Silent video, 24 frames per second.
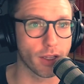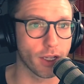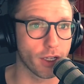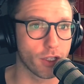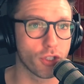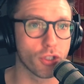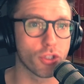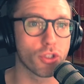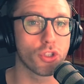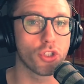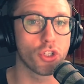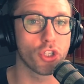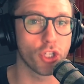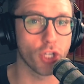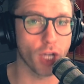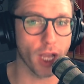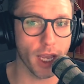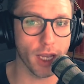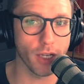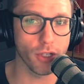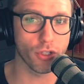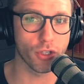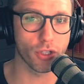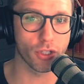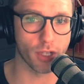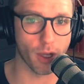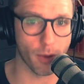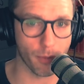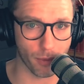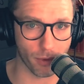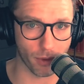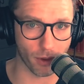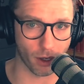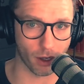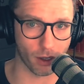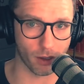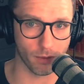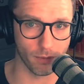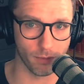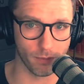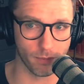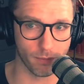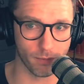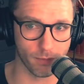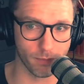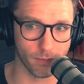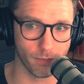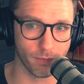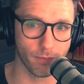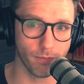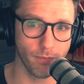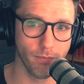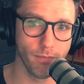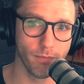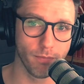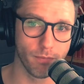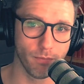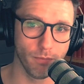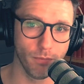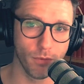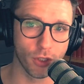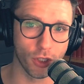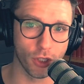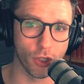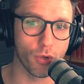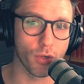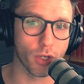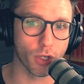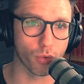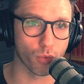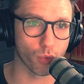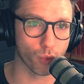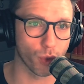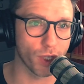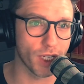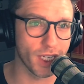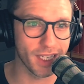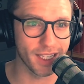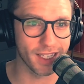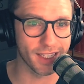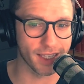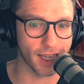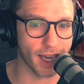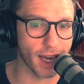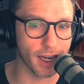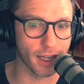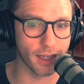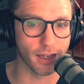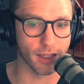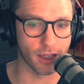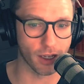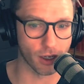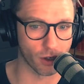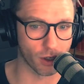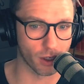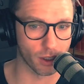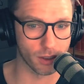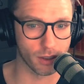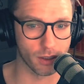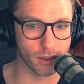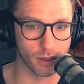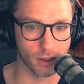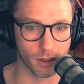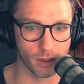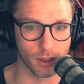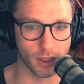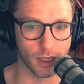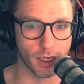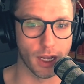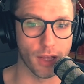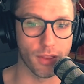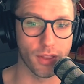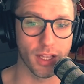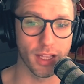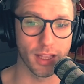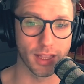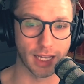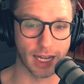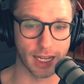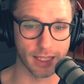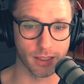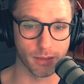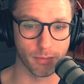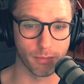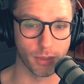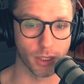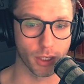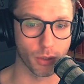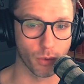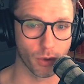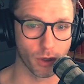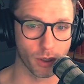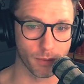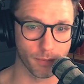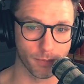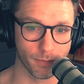Like, just change something so you can reset adherence. And I think that's a big one.